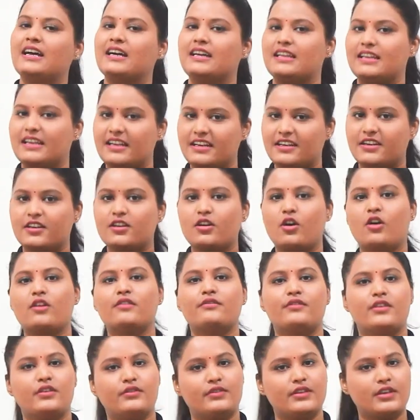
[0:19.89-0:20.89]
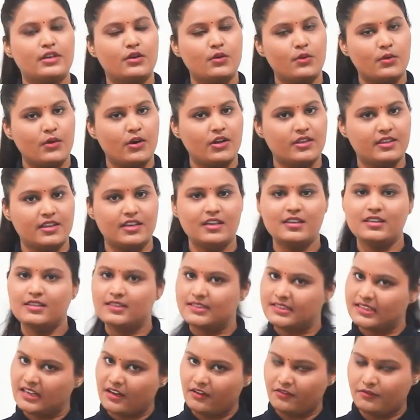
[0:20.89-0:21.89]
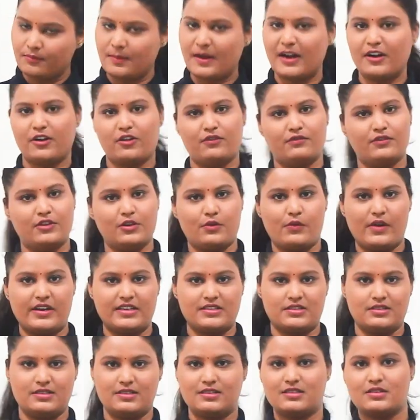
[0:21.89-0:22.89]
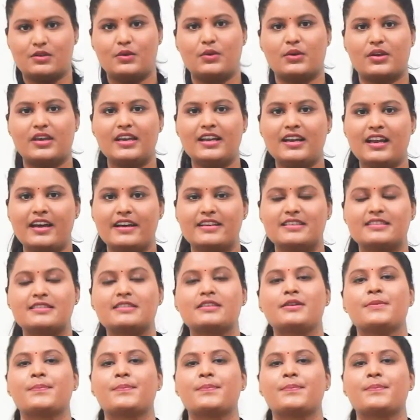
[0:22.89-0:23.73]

Later on, we will go on the tough part of the questions. Okay, class?